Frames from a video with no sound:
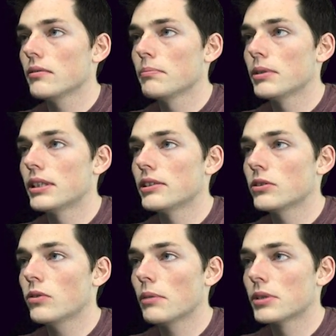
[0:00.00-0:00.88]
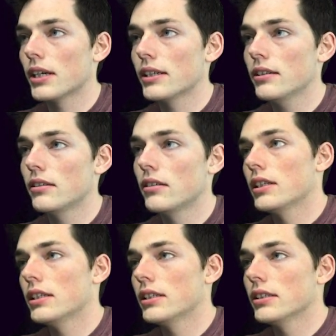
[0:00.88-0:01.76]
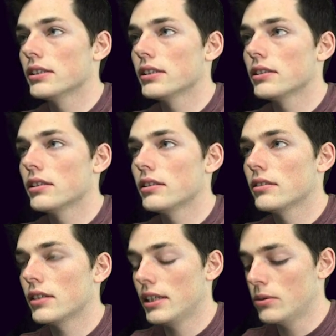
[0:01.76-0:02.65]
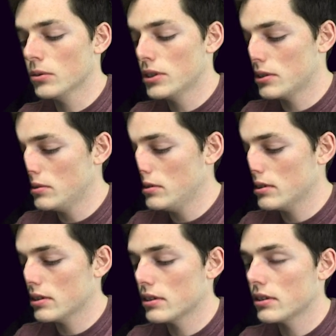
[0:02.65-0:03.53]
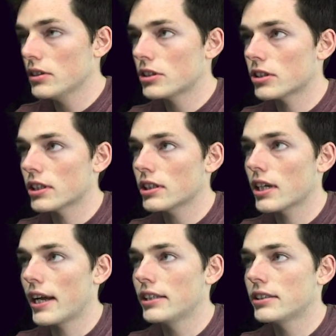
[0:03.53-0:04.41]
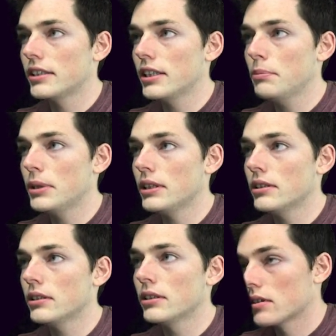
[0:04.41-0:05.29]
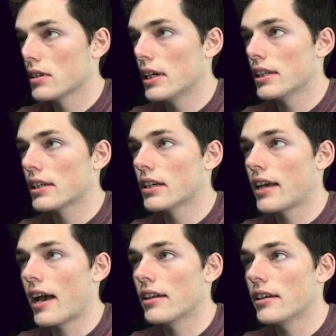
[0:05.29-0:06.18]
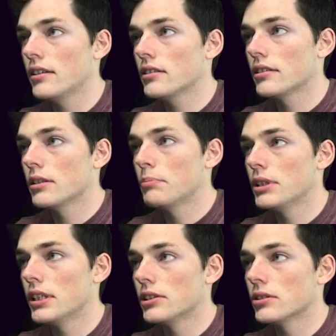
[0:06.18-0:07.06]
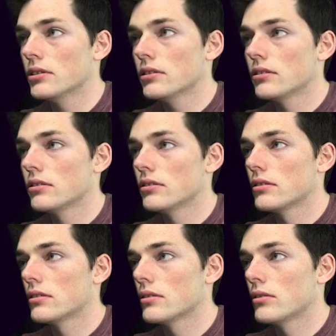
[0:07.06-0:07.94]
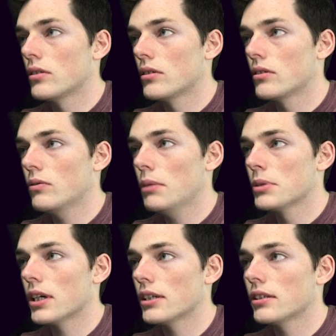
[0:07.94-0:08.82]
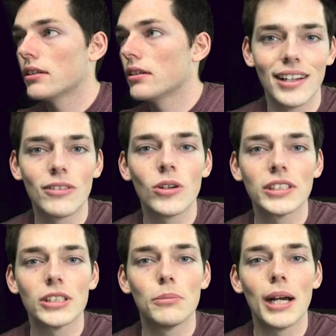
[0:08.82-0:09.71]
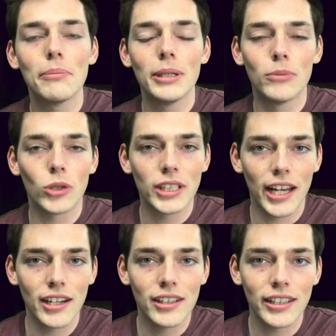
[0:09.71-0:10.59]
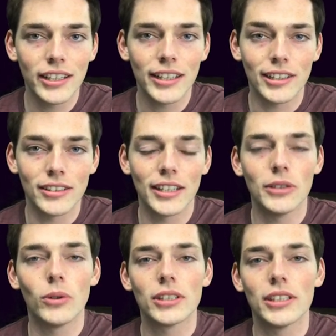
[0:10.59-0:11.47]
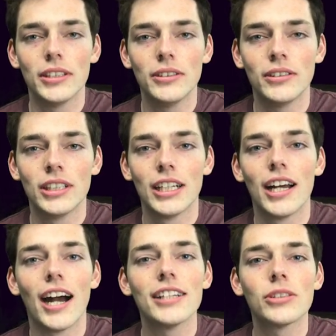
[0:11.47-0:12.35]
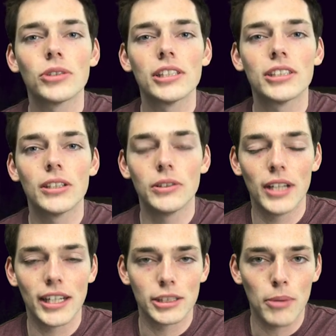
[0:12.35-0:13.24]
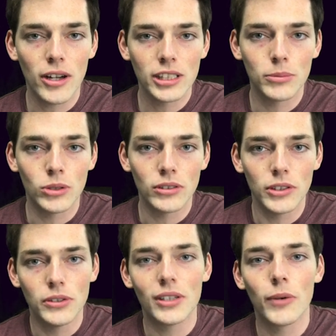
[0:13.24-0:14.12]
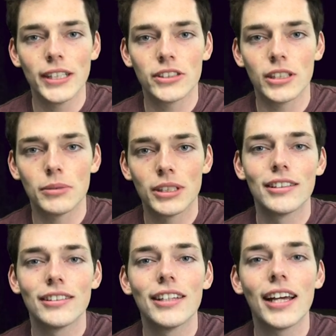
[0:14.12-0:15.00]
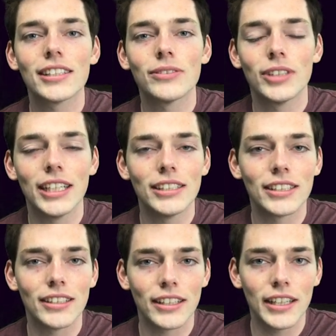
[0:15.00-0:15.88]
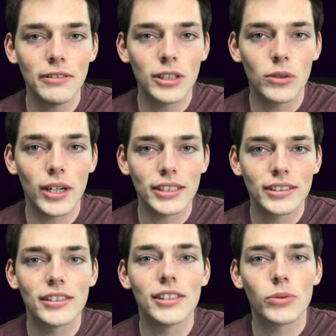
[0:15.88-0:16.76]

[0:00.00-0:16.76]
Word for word: potential website is equal to the string HTTP and then concatenate the potential website. Of course, there might be more data cleaning here that you want to do. I just want to show you that it's possible using Wayscript. Next, we need to send a GET request to this